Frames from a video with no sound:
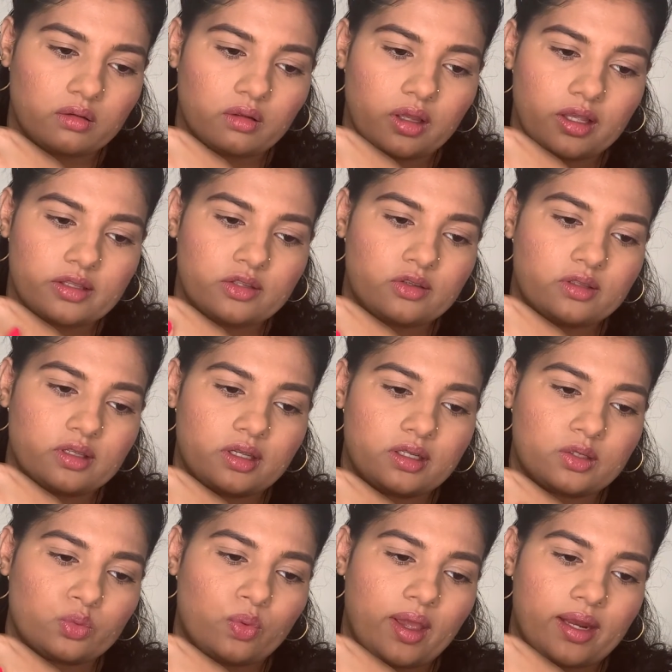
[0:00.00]
as you see,
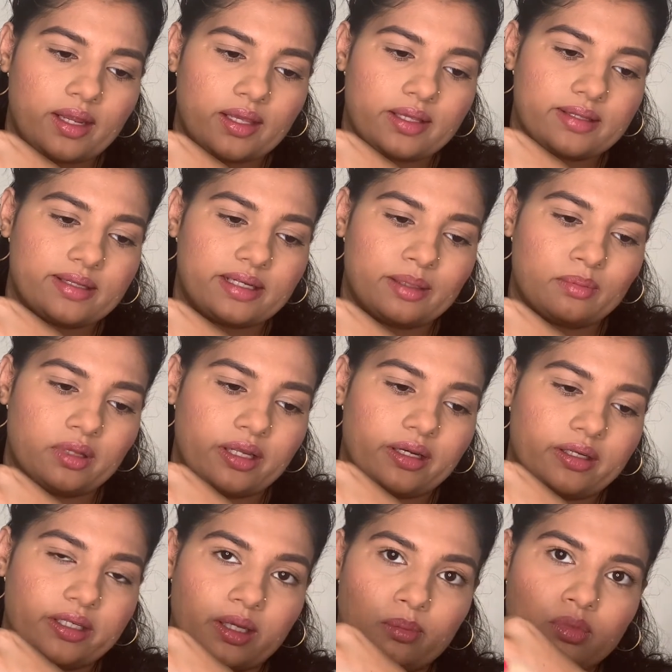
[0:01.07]
it's very easily
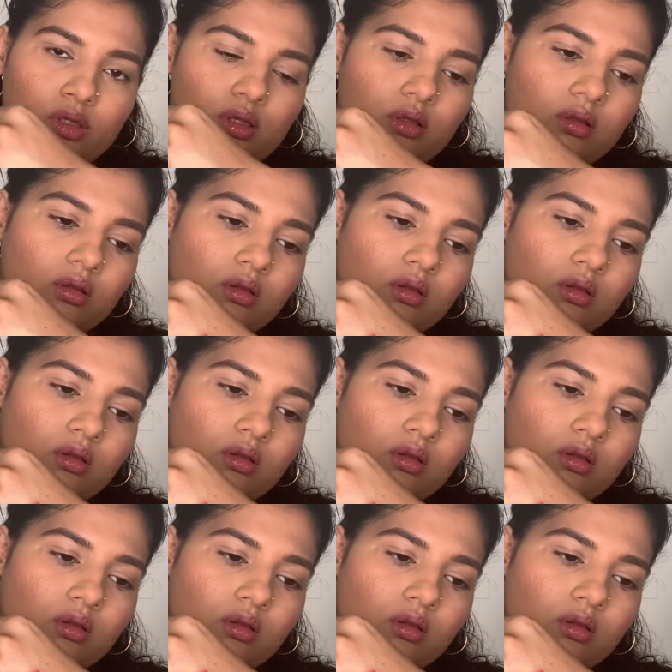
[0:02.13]
blendable.